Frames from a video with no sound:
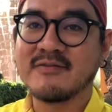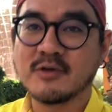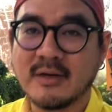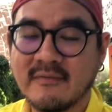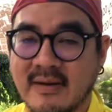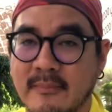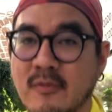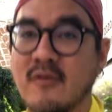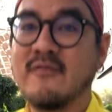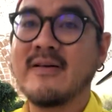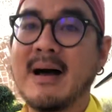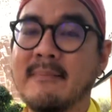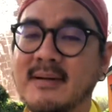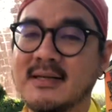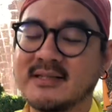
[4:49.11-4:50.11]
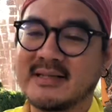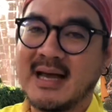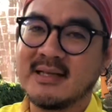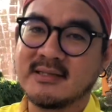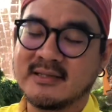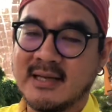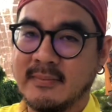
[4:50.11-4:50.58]
So if I move up, the
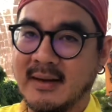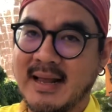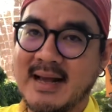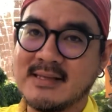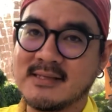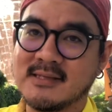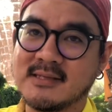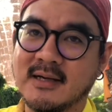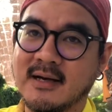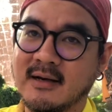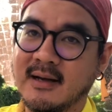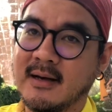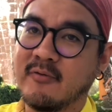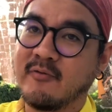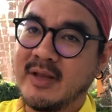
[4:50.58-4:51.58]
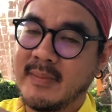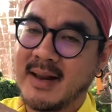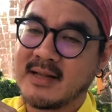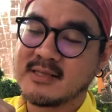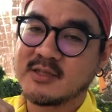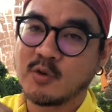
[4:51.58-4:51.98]
stabilizers rebalances